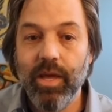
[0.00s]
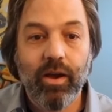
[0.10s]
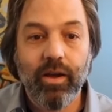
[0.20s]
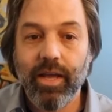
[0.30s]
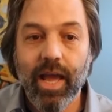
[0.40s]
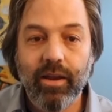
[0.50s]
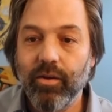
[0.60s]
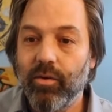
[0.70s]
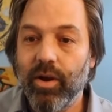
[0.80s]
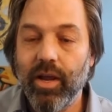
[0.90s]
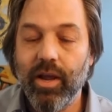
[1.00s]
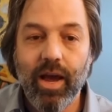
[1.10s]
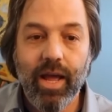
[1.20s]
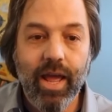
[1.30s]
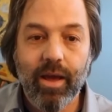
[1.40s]
beyond category.
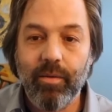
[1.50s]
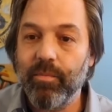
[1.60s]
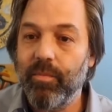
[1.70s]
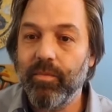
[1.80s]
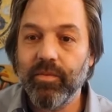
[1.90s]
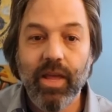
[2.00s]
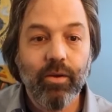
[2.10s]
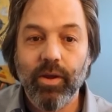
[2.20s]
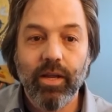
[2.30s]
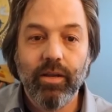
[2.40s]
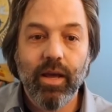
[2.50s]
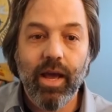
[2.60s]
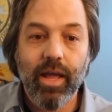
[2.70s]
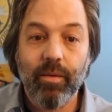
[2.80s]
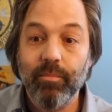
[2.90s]
I am sacred.
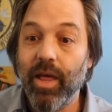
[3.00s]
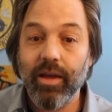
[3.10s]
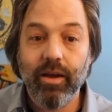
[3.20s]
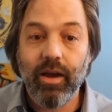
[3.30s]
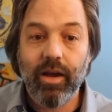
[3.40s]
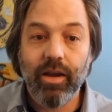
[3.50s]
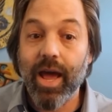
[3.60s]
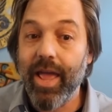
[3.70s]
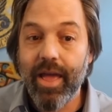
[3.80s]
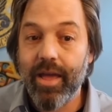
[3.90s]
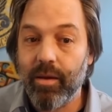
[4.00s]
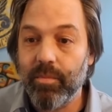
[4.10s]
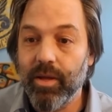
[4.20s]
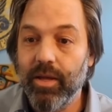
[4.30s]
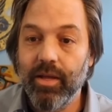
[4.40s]
I am like God. I
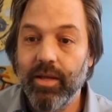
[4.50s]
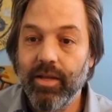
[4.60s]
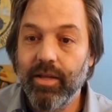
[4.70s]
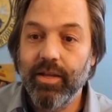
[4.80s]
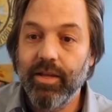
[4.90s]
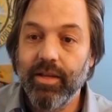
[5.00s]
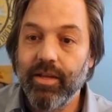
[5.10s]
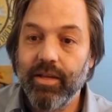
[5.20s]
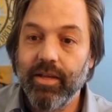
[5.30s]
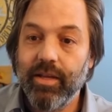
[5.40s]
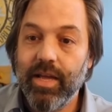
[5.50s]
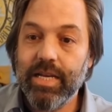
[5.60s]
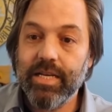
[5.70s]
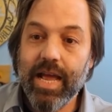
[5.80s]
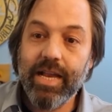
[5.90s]
am.
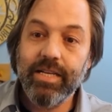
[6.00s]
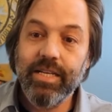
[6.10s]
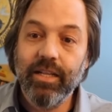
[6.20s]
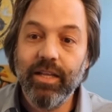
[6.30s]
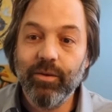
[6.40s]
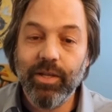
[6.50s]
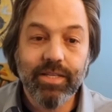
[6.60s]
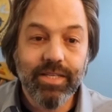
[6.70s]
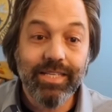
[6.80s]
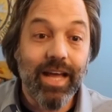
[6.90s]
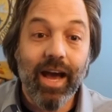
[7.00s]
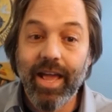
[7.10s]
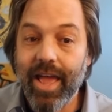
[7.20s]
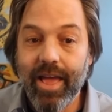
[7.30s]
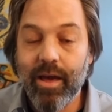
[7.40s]
And she literally says,
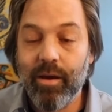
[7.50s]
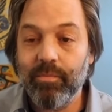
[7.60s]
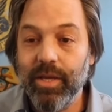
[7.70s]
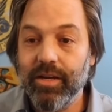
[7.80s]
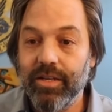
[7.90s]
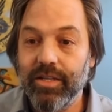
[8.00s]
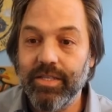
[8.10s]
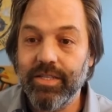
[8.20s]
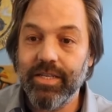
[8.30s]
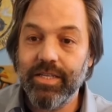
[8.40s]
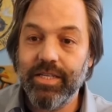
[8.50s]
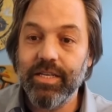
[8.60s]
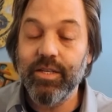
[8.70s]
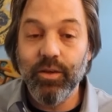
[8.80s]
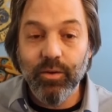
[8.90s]
I am, because
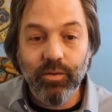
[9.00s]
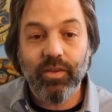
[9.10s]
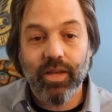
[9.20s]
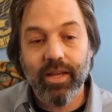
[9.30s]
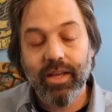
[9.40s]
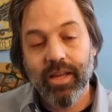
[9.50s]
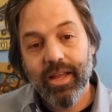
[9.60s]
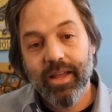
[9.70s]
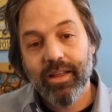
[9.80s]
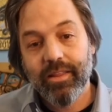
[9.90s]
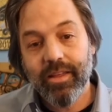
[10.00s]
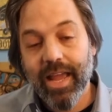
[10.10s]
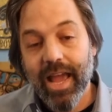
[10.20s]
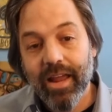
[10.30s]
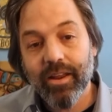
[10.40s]
she's using
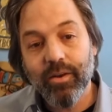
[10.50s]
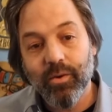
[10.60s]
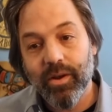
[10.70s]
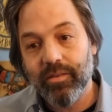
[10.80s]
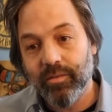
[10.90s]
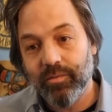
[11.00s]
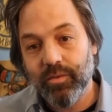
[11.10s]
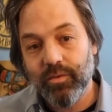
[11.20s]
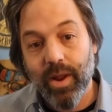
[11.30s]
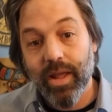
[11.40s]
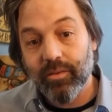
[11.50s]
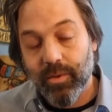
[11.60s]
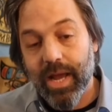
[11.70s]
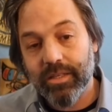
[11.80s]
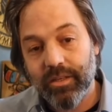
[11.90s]
the categories of
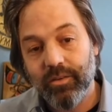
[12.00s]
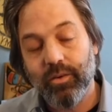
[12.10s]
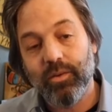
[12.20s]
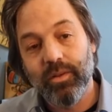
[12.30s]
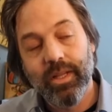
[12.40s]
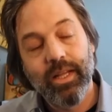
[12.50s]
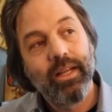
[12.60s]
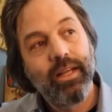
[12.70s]
transrational